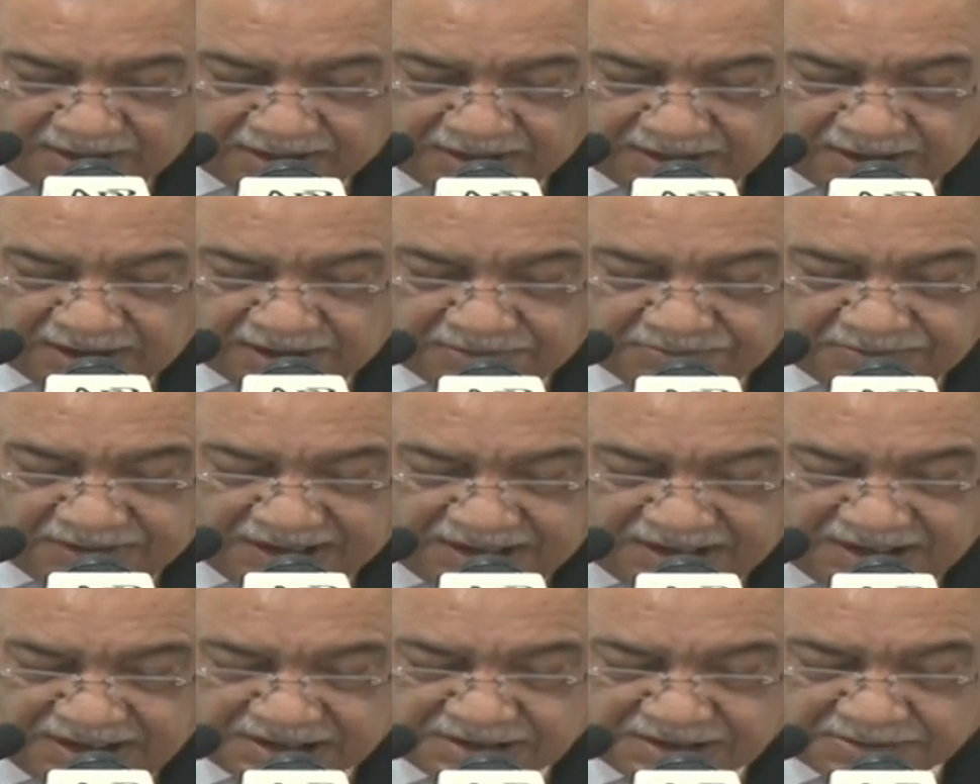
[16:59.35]
There are
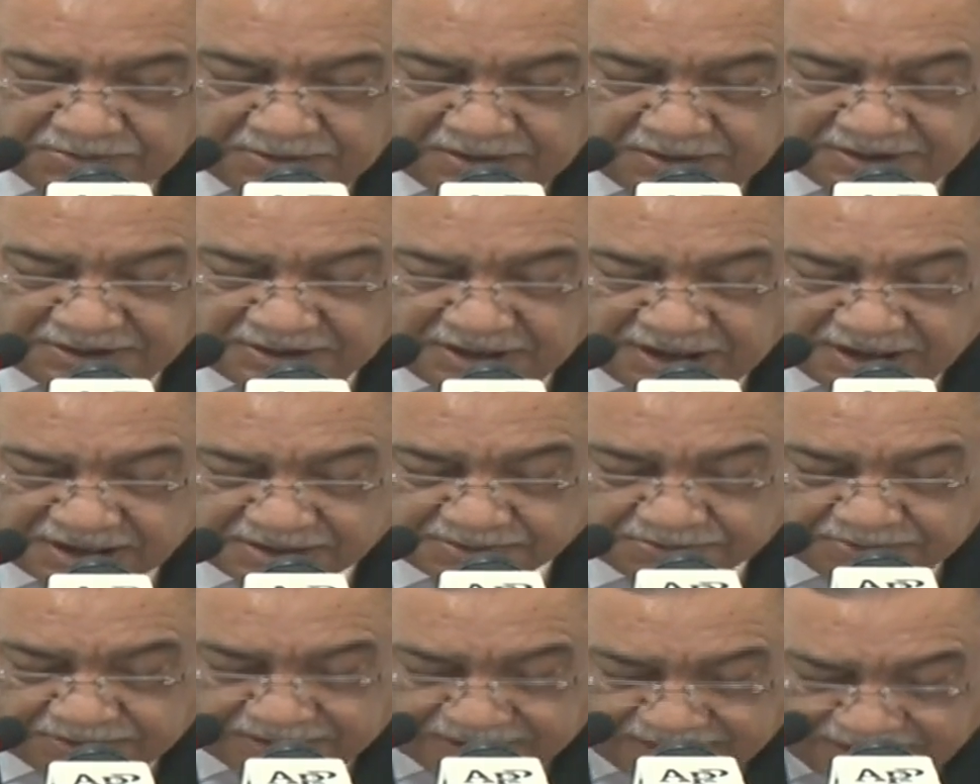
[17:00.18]
many
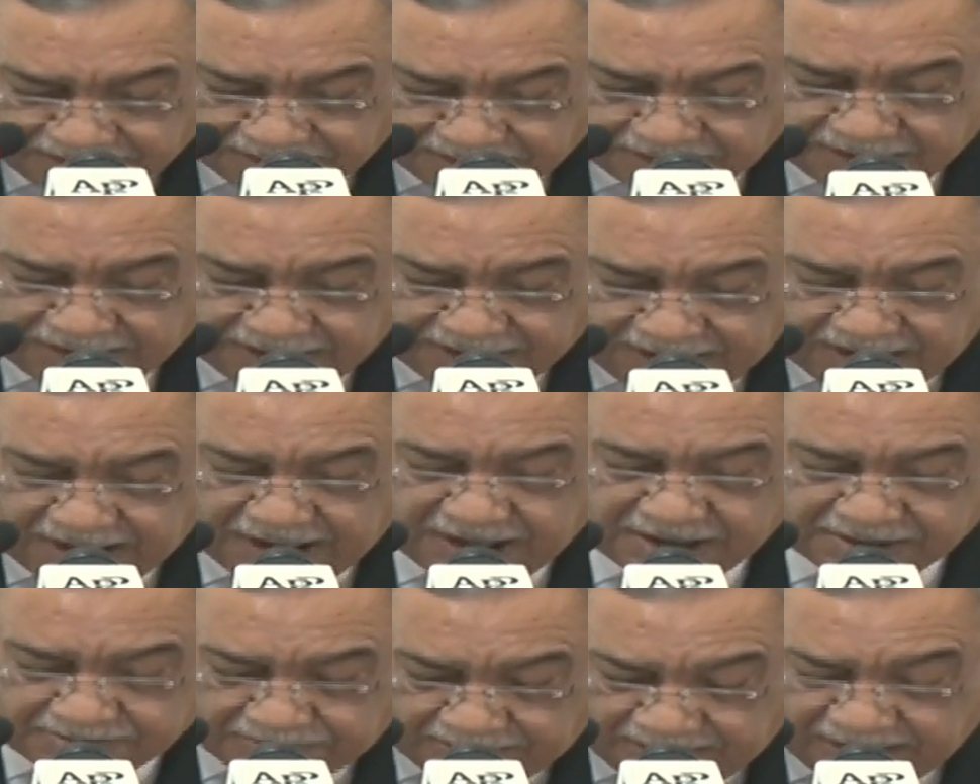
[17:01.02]
explanatory
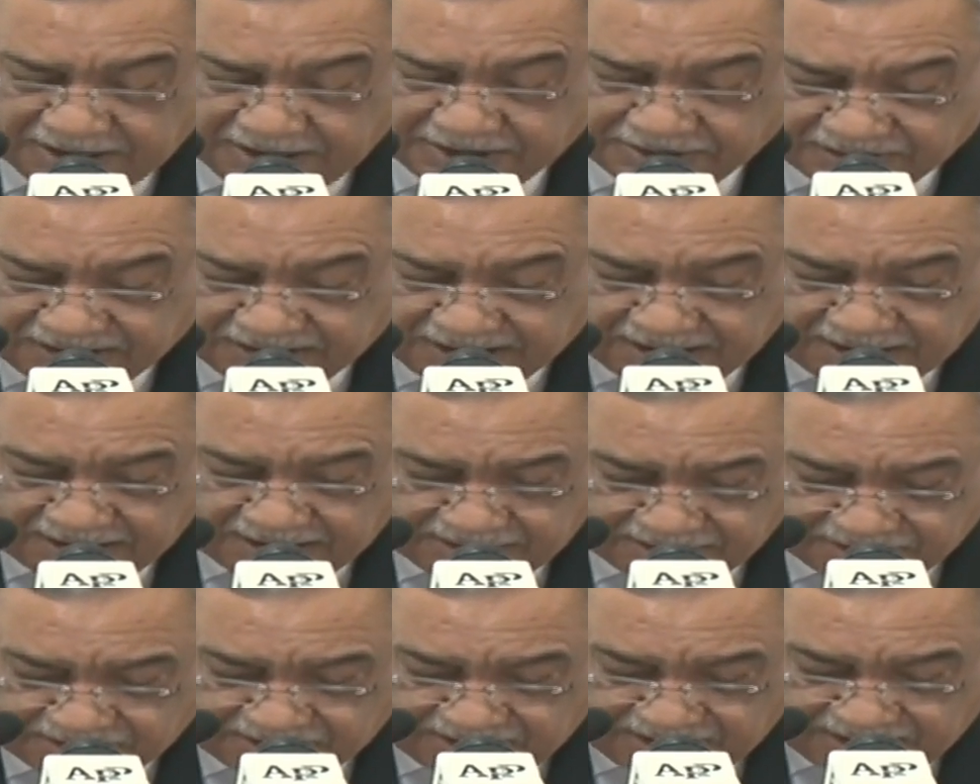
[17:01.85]

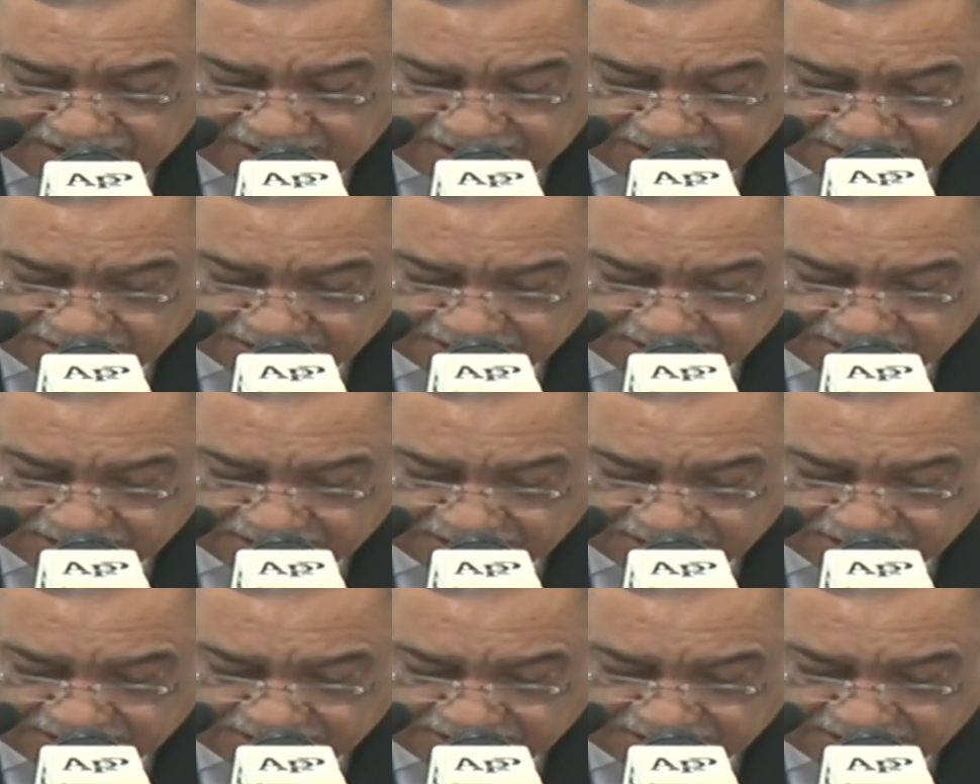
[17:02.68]
theories